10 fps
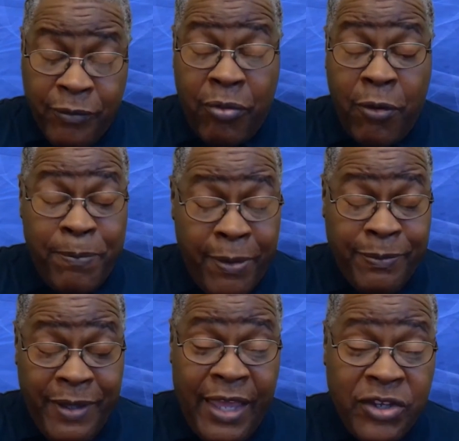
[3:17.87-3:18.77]

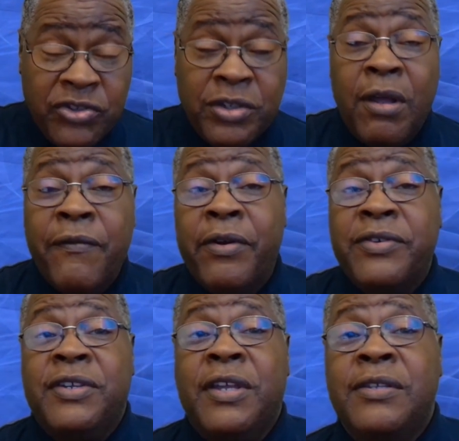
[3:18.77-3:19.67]
propitiation of our
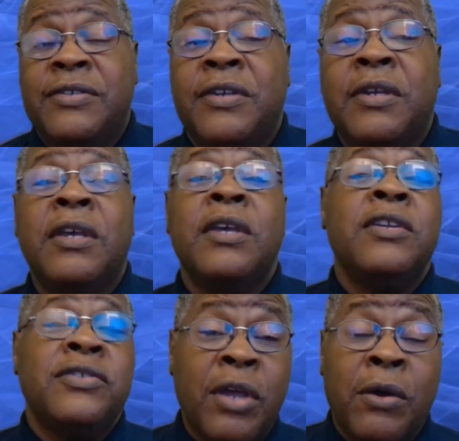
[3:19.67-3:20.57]
sins."
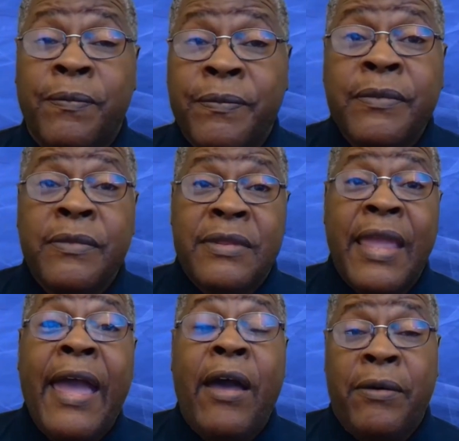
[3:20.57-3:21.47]
So
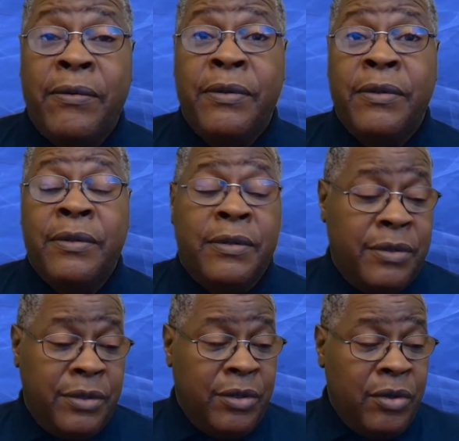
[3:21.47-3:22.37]
now,
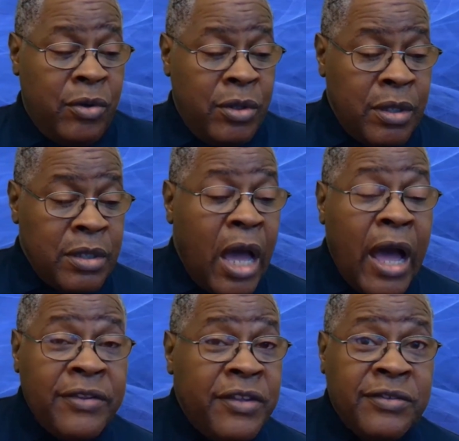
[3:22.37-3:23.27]

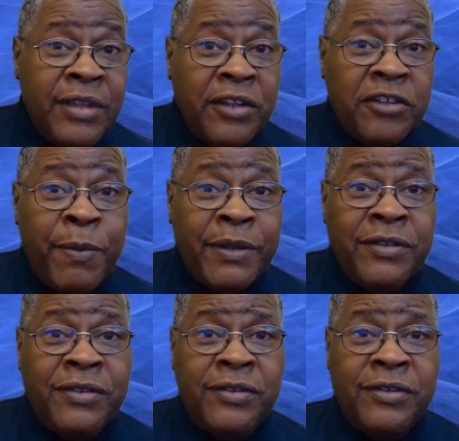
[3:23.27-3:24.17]
God does not expect
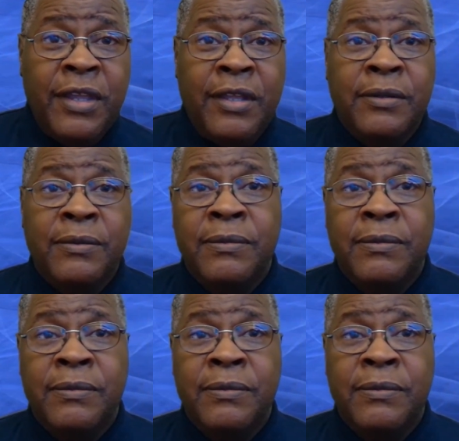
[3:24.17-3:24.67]
us to sin,